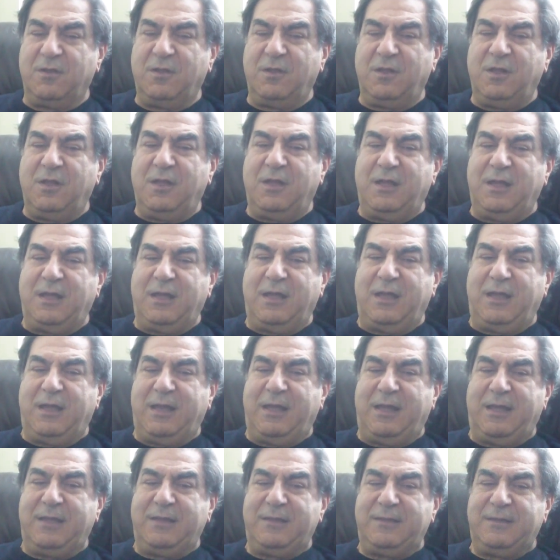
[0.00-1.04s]

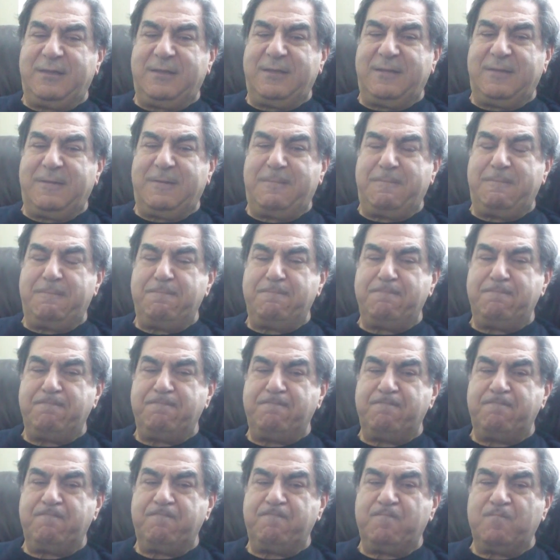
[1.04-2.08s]
and
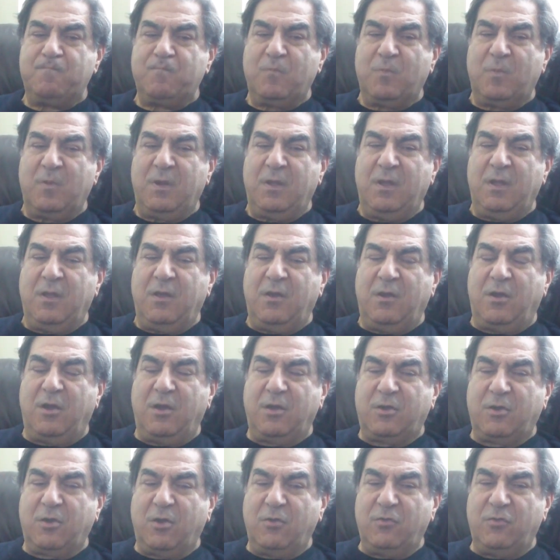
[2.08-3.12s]
uh, I
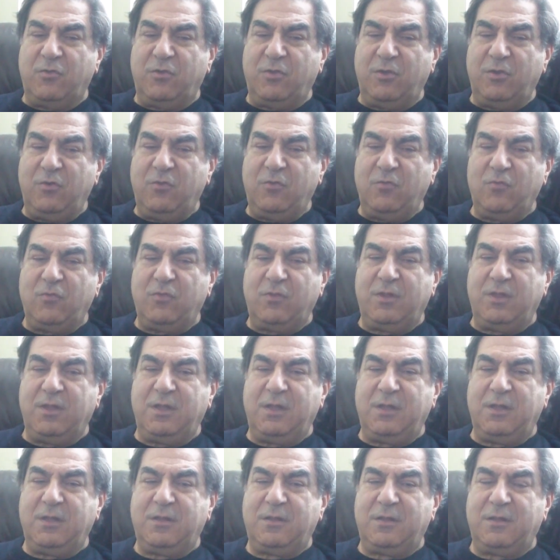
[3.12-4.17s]
continued
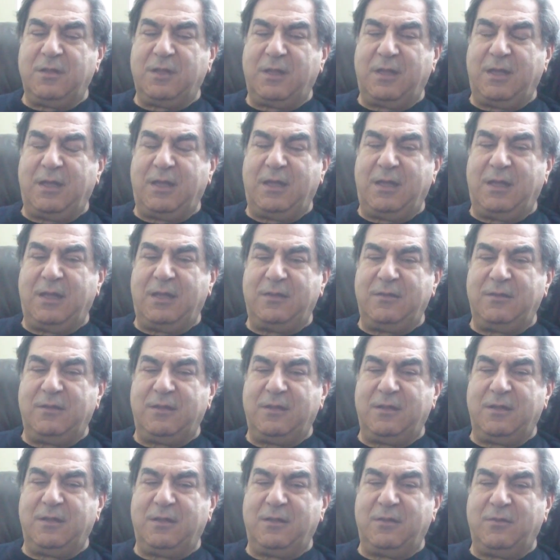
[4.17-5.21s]
it and
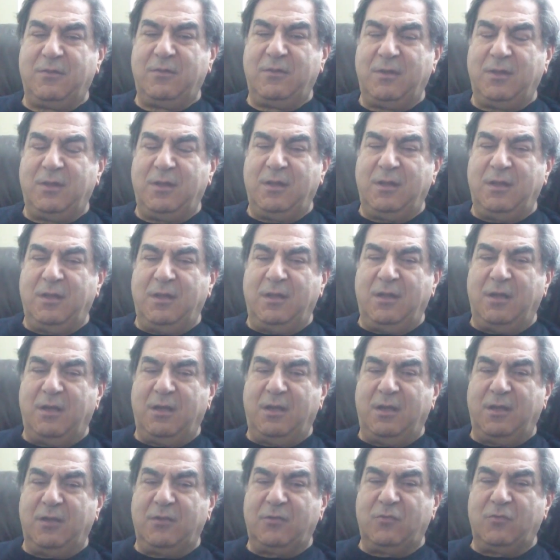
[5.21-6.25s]
uh, uh
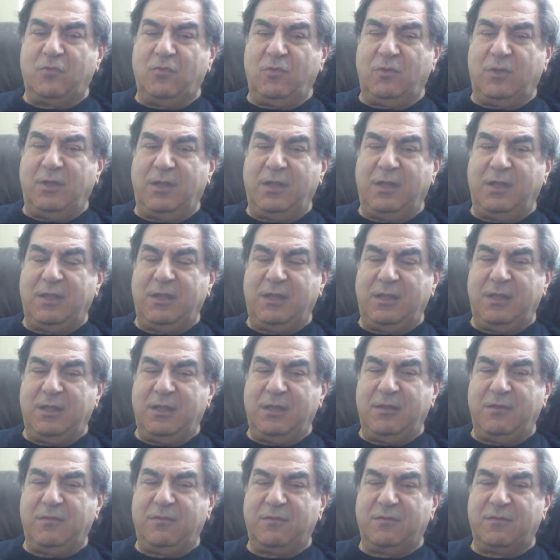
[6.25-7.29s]
today
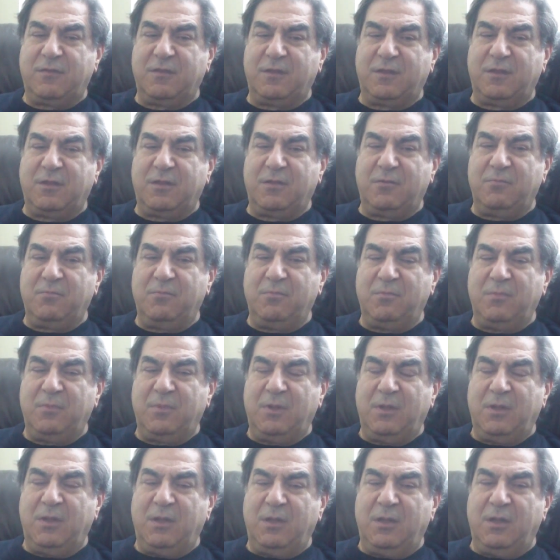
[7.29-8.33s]
is uh,
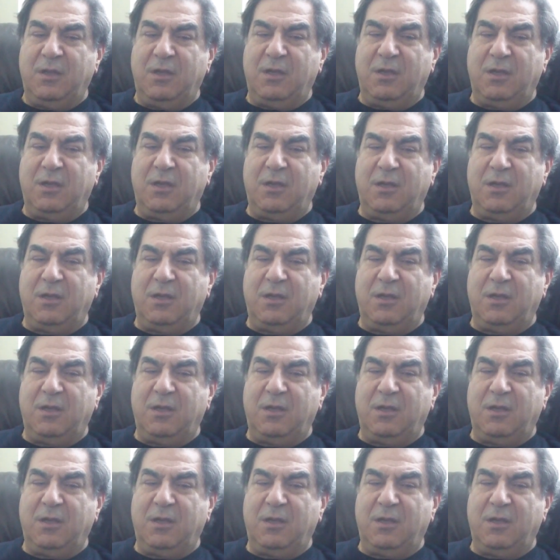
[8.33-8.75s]
uh,